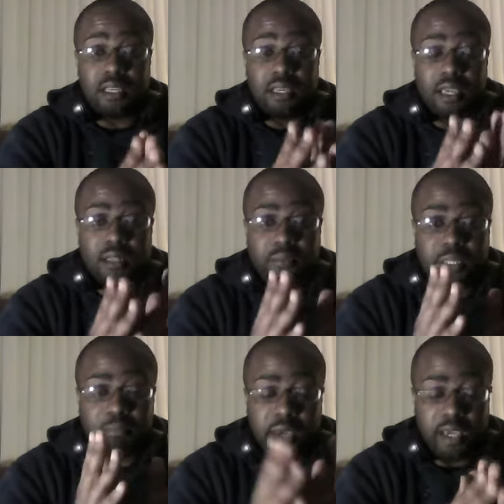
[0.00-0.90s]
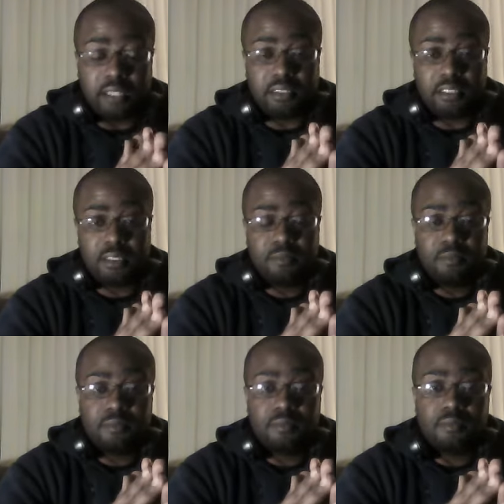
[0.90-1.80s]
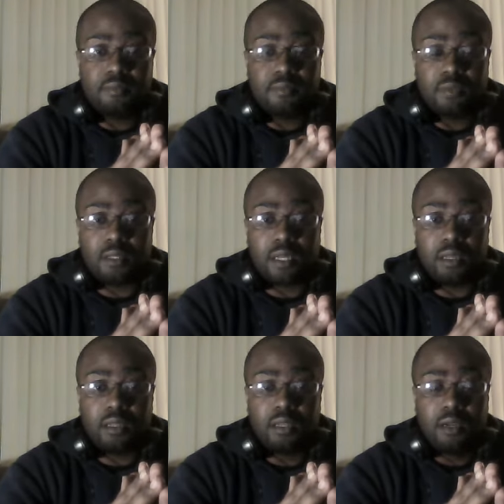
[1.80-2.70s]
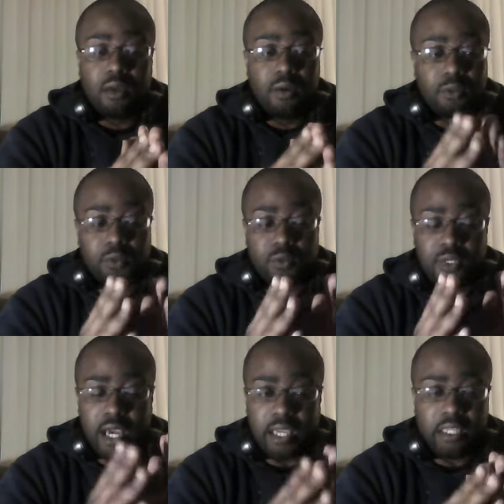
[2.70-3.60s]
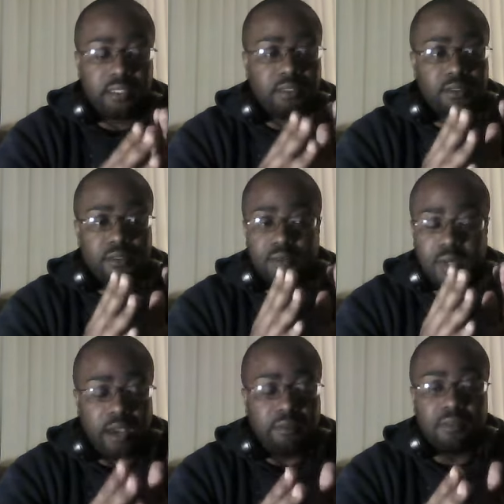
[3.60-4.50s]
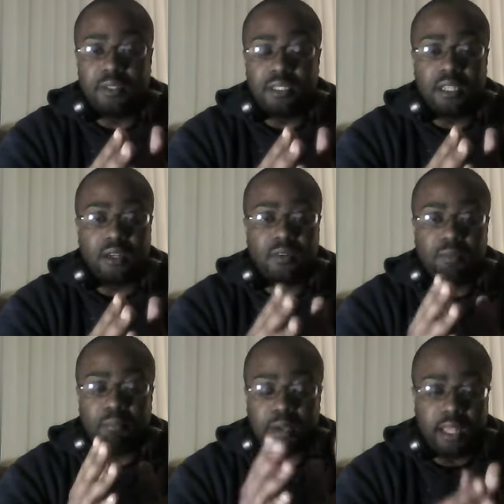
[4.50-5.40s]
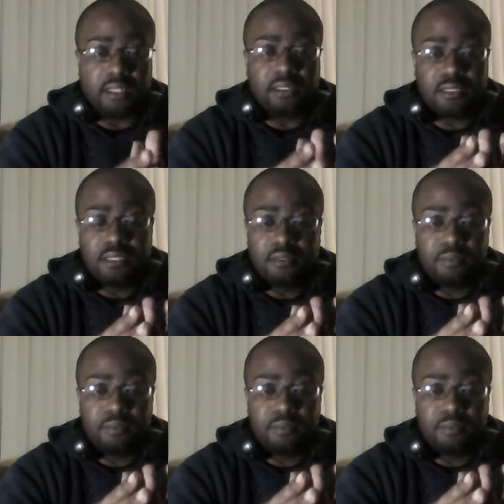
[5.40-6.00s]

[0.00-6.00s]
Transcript: and be balanced okay through diet whatever you know balanced